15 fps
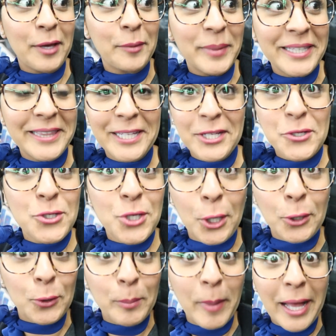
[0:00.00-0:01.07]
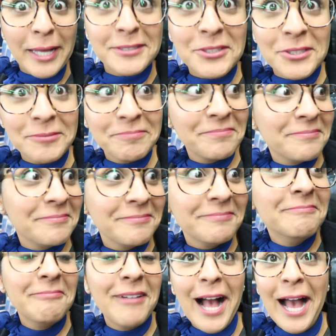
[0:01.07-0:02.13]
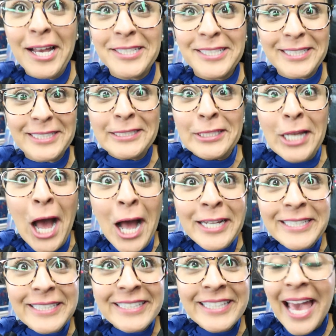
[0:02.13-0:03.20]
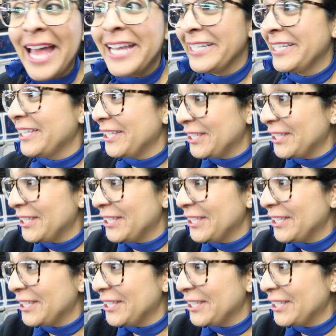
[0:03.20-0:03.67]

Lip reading: am I'm in the shuttle bus. I did not get